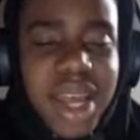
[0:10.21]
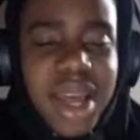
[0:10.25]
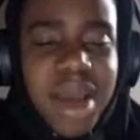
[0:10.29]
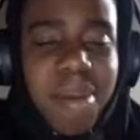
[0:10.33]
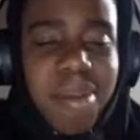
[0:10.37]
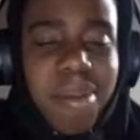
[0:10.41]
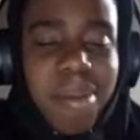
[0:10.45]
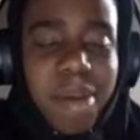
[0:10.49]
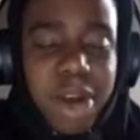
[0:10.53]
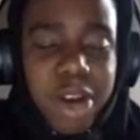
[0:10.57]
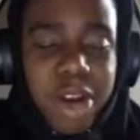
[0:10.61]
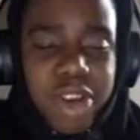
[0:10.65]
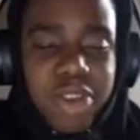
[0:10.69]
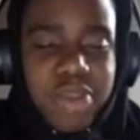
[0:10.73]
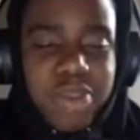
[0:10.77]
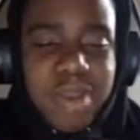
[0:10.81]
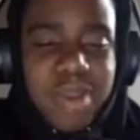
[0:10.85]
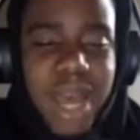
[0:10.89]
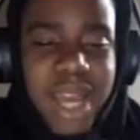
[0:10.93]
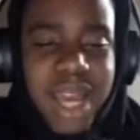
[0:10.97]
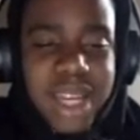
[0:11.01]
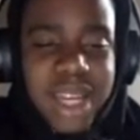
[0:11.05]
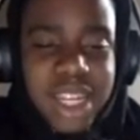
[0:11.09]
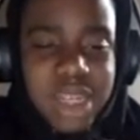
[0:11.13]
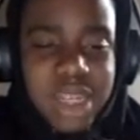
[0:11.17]
March
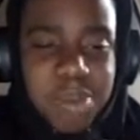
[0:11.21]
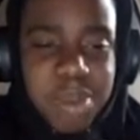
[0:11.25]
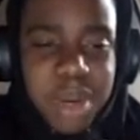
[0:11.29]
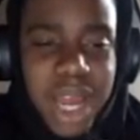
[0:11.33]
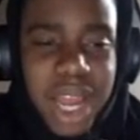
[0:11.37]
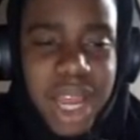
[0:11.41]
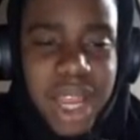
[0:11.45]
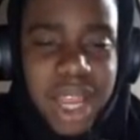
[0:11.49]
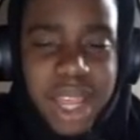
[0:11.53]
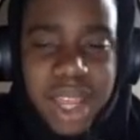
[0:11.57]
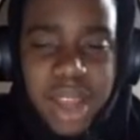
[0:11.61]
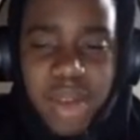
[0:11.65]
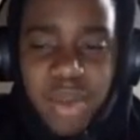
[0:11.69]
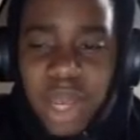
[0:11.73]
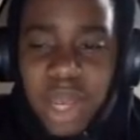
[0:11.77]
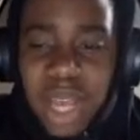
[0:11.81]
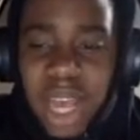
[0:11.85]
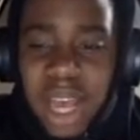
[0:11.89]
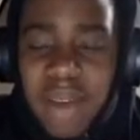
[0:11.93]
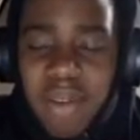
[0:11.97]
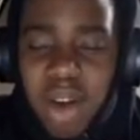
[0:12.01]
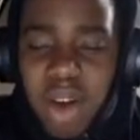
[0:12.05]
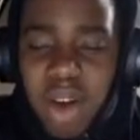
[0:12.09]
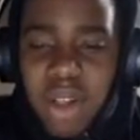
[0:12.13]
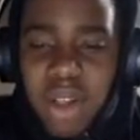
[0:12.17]
Madness bracket. We
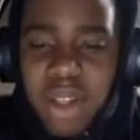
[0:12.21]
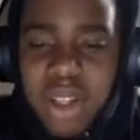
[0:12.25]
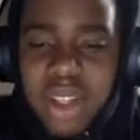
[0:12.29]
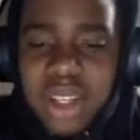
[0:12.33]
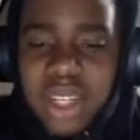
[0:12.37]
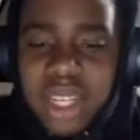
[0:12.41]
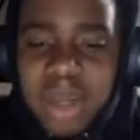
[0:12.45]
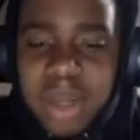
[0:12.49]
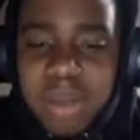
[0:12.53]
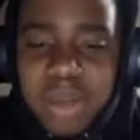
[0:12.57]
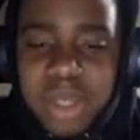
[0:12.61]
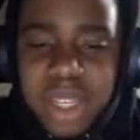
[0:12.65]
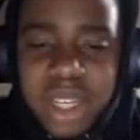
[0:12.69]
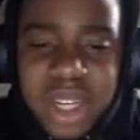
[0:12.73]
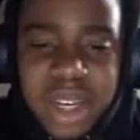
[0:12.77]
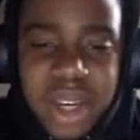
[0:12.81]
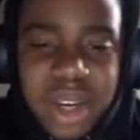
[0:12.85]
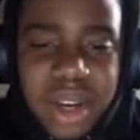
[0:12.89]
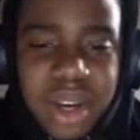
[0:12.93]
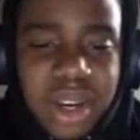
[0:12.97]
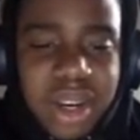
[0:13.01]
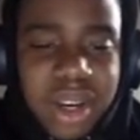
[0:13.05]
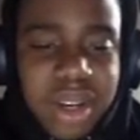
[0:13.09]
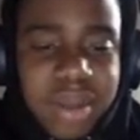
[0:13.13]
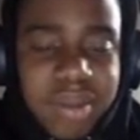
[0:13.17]
have all the teams
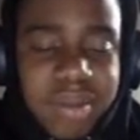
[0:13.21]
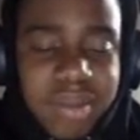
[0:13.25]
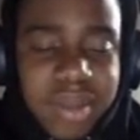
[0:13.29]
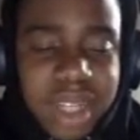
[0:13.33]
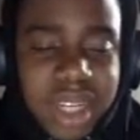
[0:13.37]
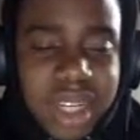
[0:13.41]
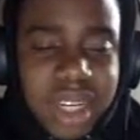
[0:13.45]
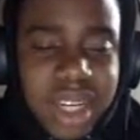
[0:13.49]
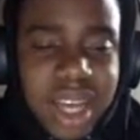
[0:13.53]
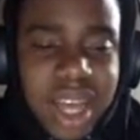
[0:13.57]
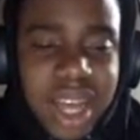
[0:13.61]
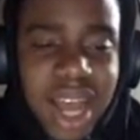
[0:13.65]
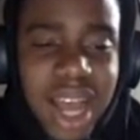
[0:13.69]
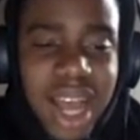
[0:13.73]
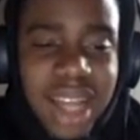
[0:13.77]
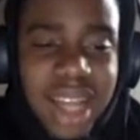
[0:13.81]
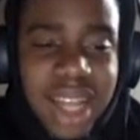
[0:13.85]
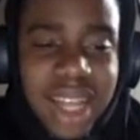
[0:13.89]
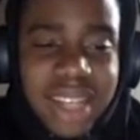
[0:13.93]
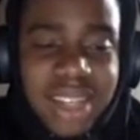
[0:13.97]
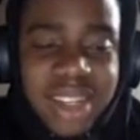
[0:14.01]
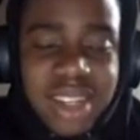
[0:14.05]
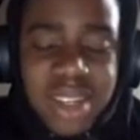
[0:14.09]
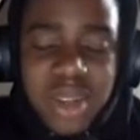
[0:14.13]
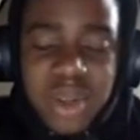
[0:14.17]
here, I like
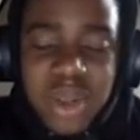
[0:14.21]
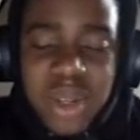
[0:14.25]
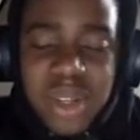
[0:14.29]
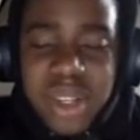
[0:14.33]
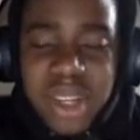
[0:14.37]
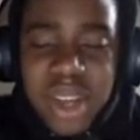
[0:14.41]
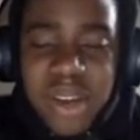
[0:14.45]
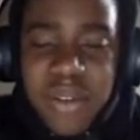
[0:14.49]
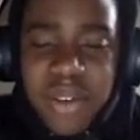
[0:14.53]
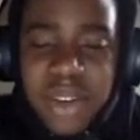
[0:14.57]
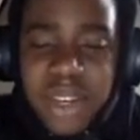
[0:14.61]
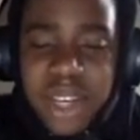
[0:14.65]
to do this every